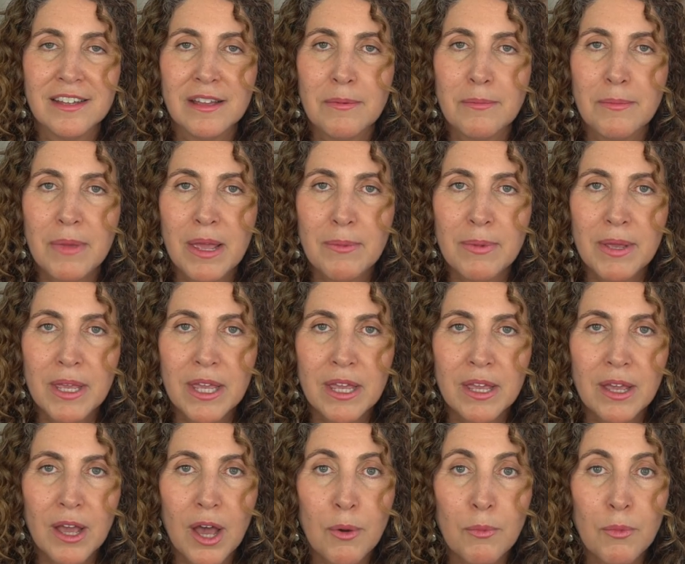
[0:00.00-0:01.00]

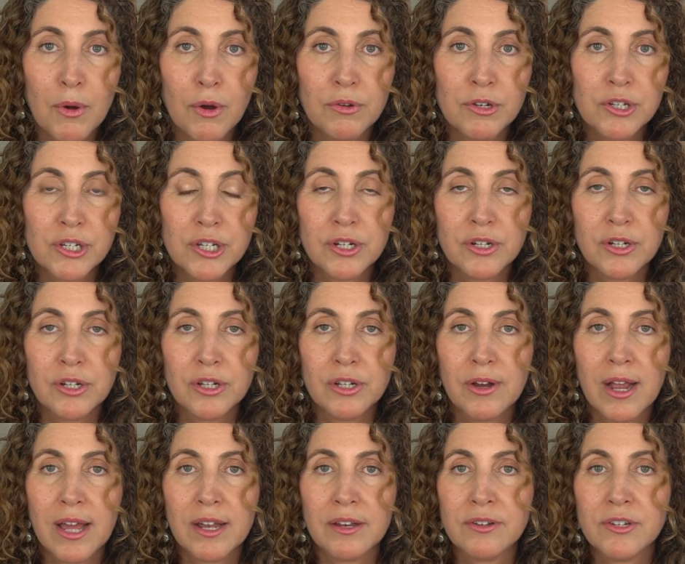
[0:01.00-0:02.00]
maybe emotional or
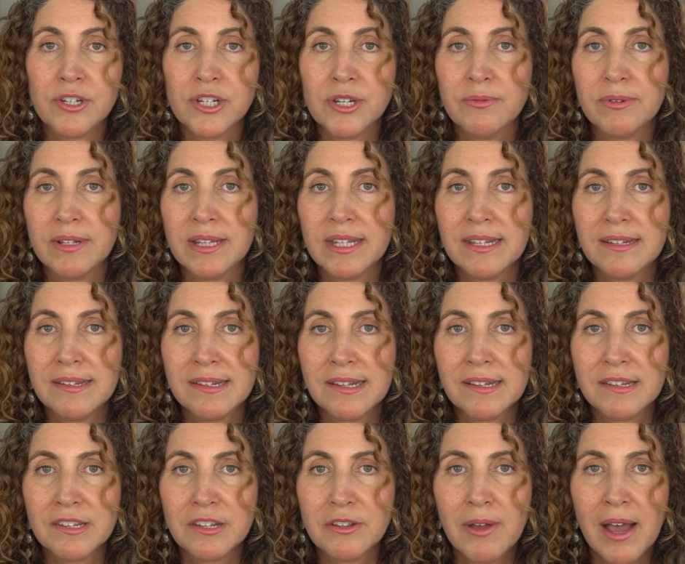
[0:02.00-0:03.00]
energy
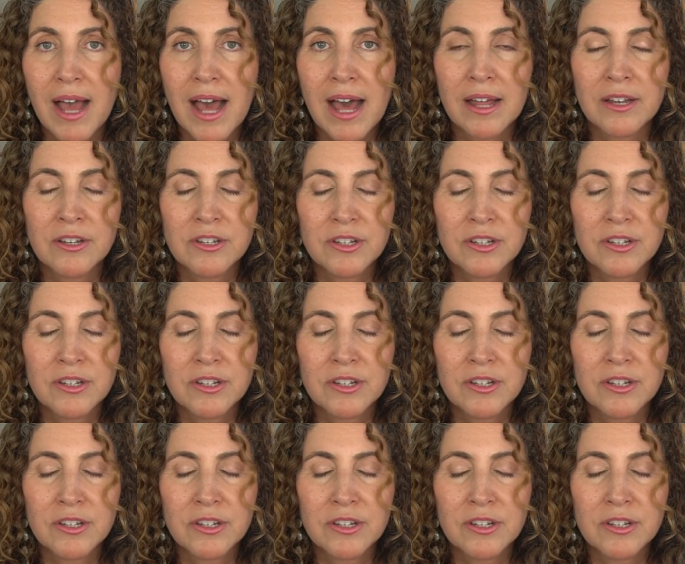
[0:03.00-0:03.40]
releases you had.